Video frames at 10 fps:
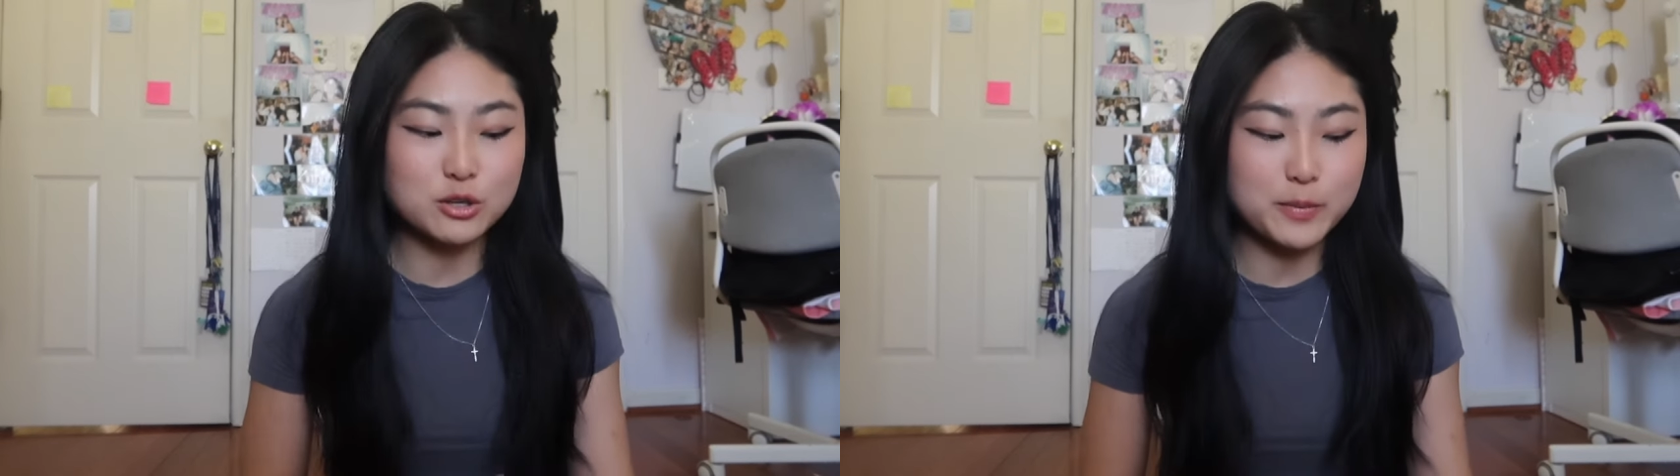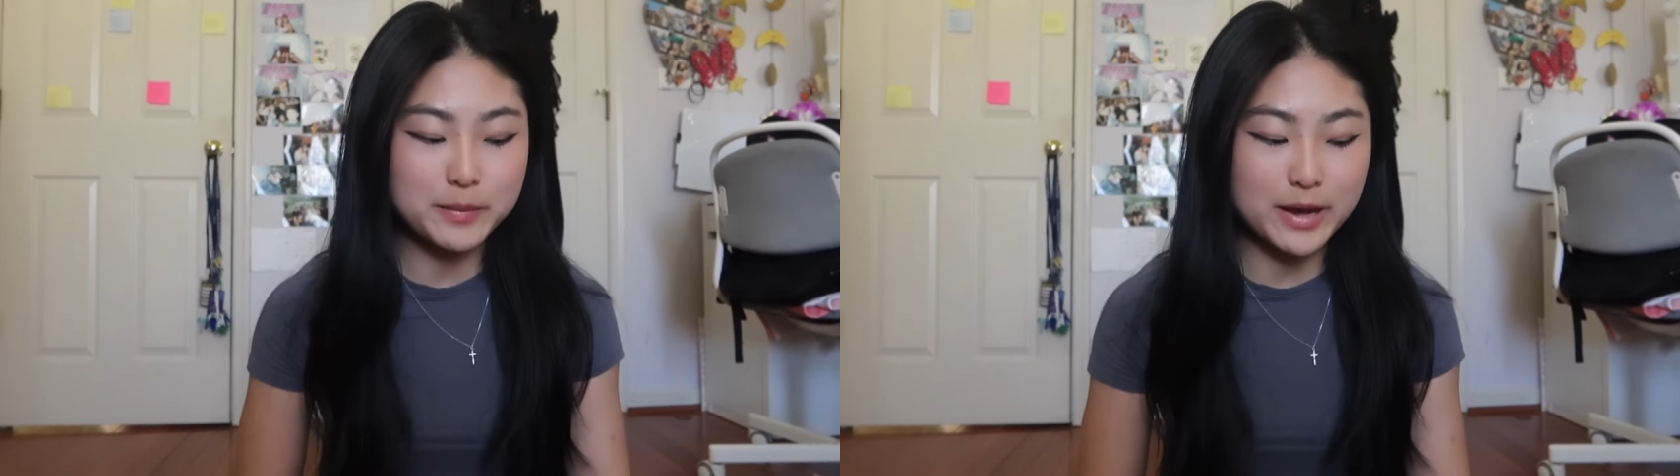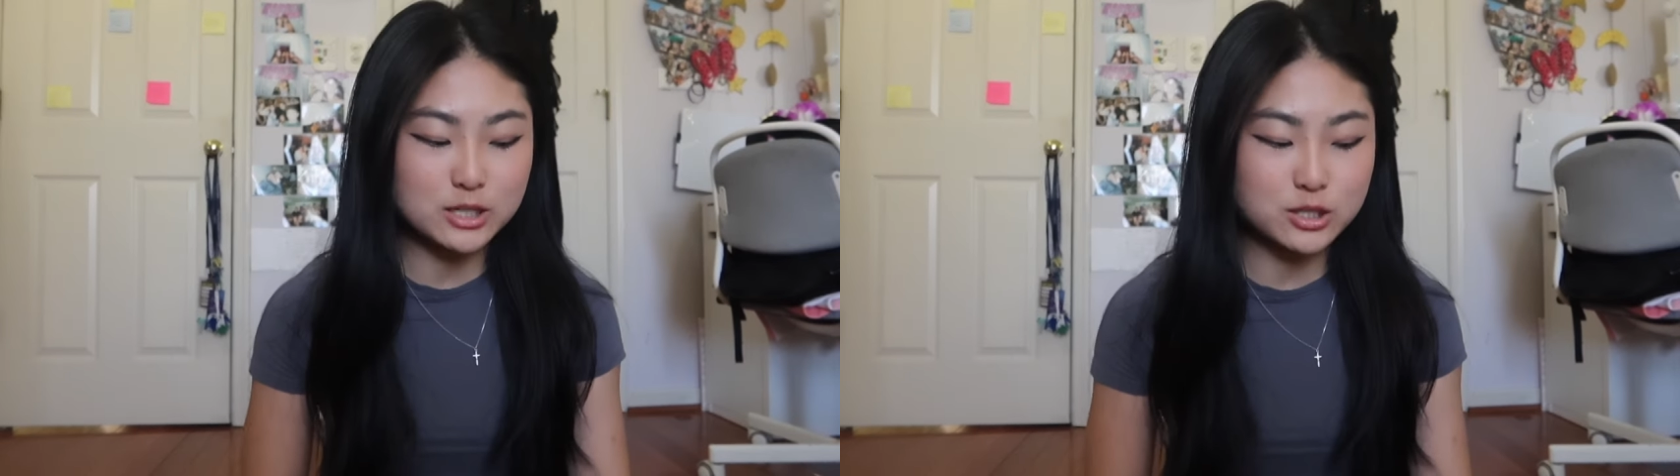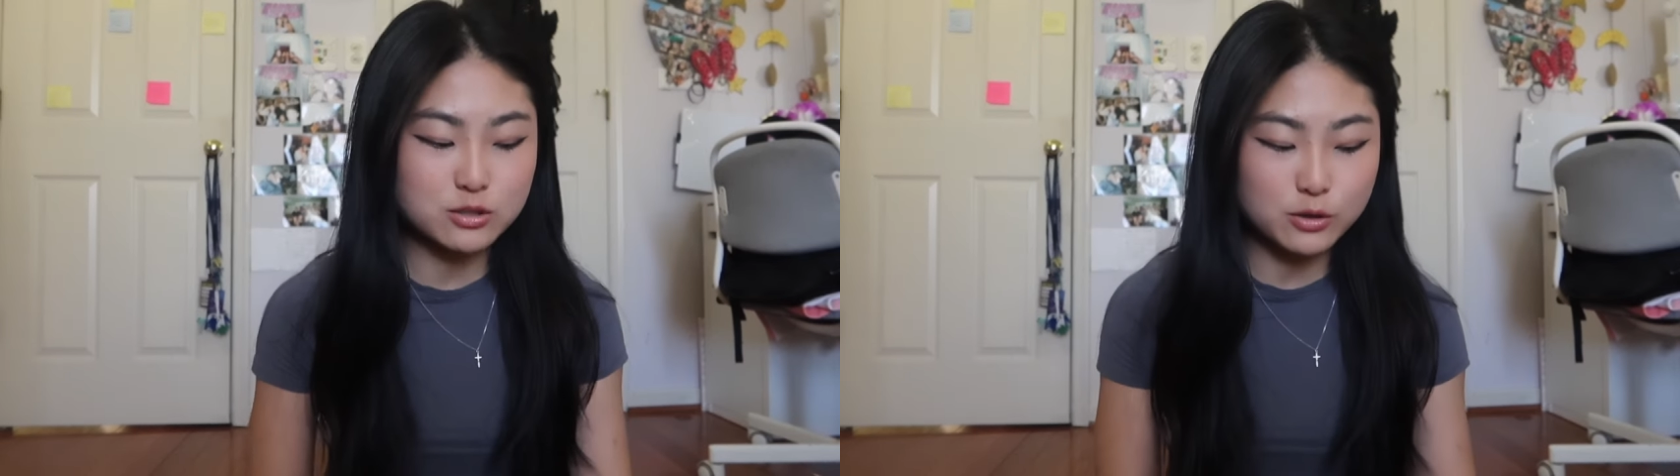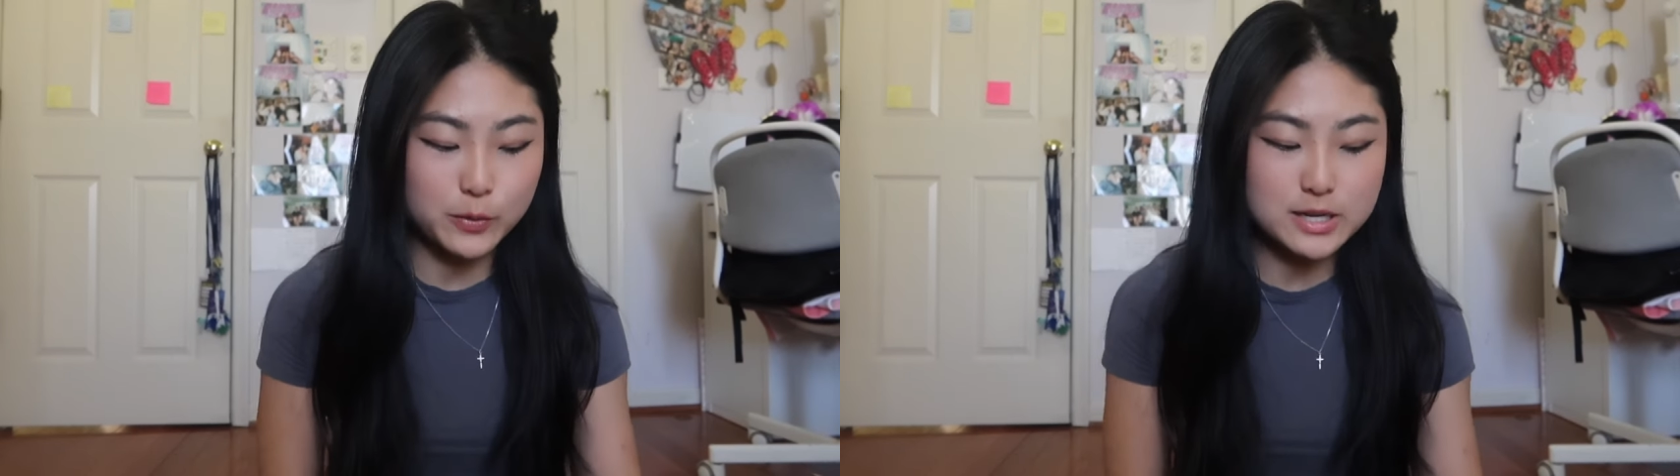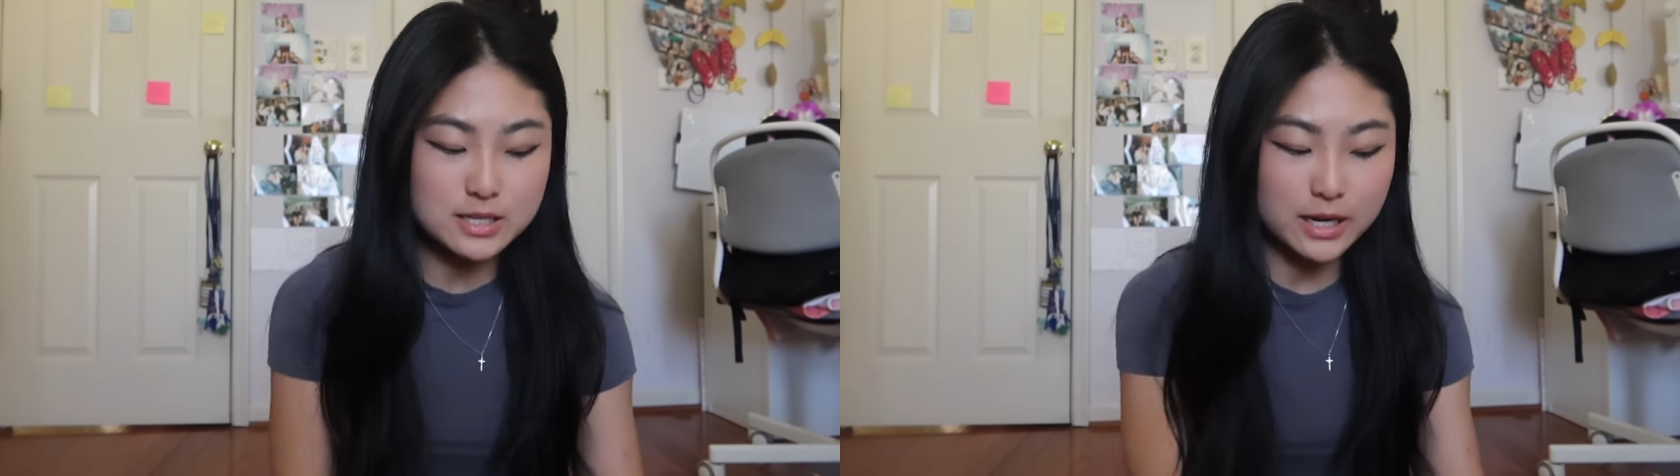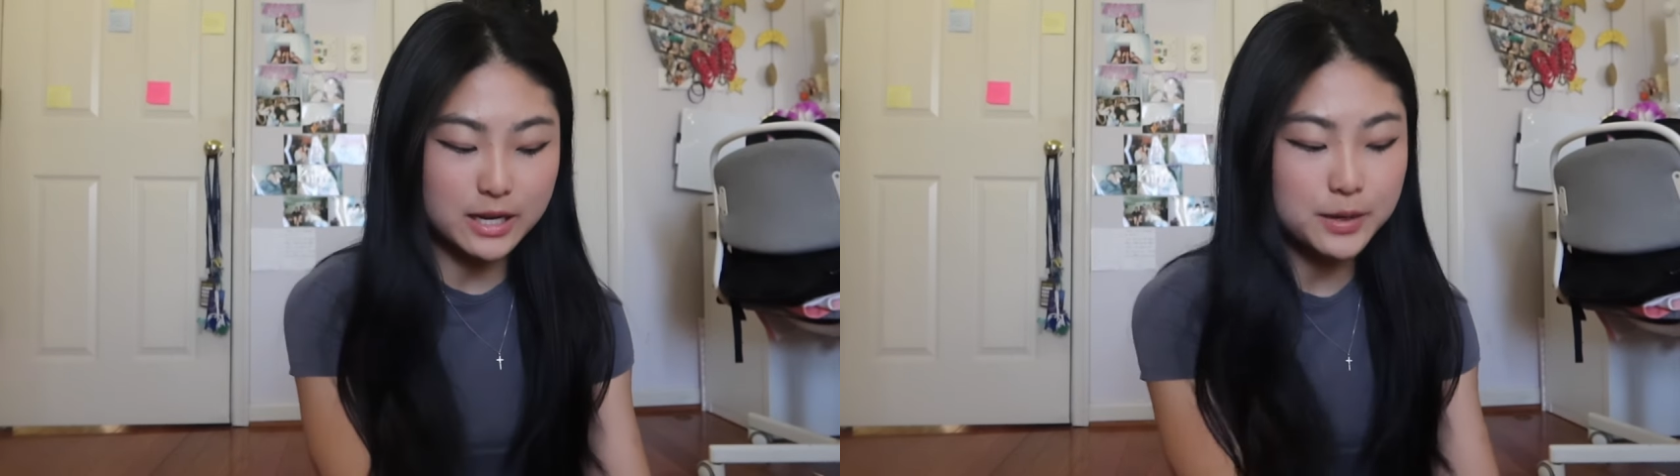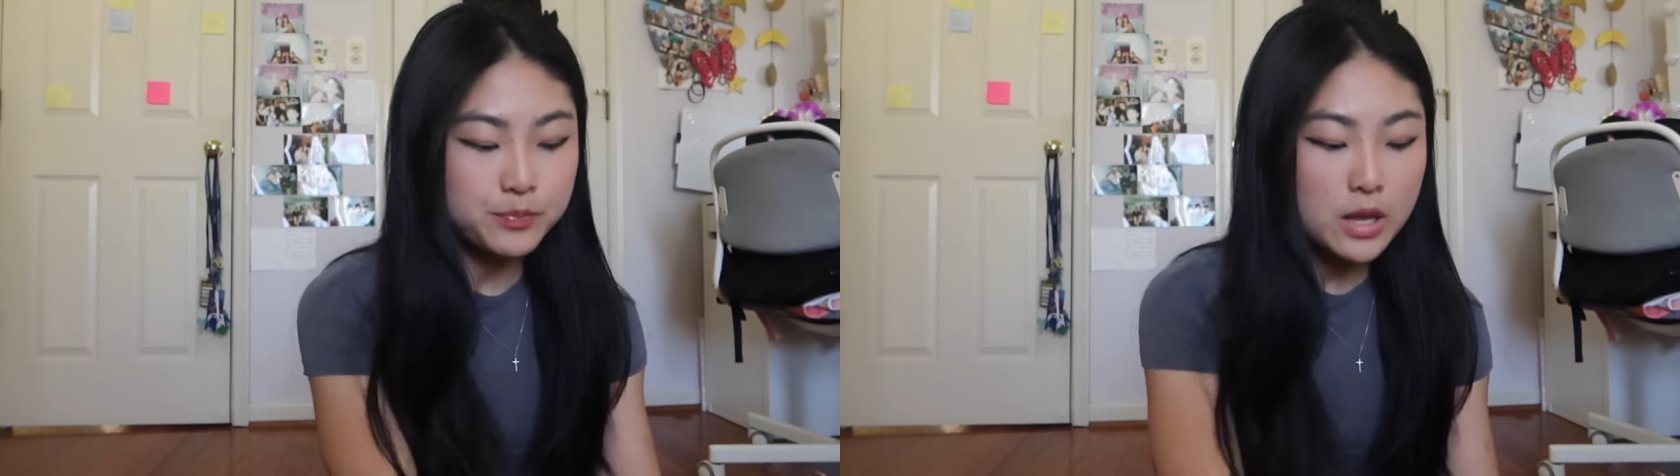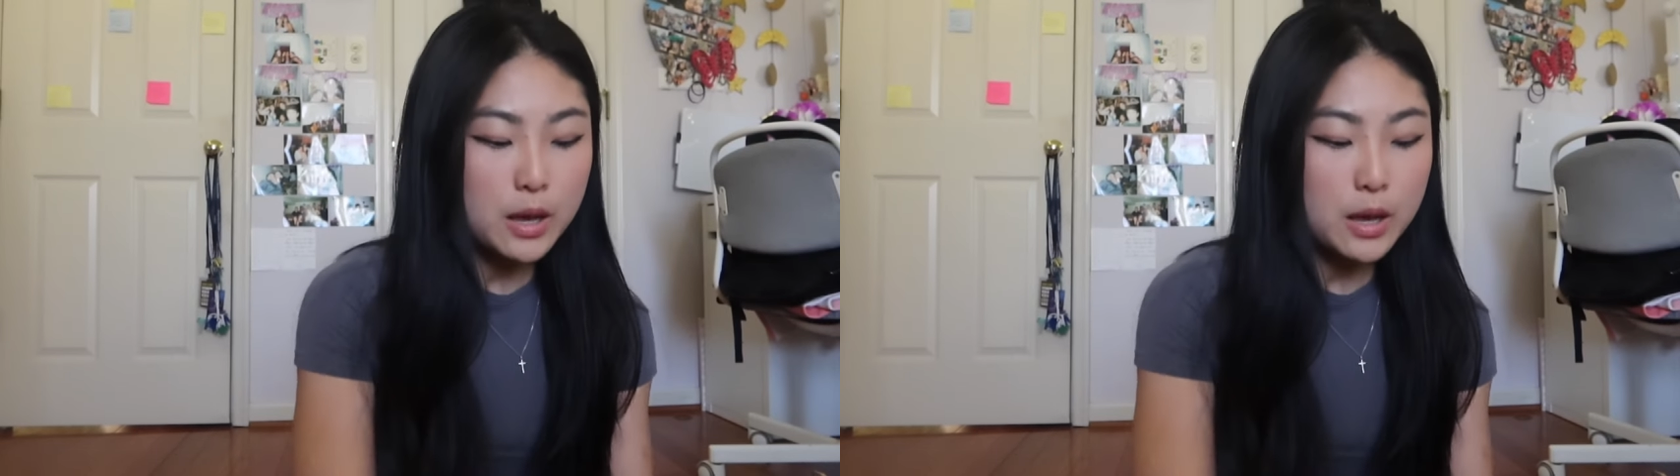so I'm actually so excited.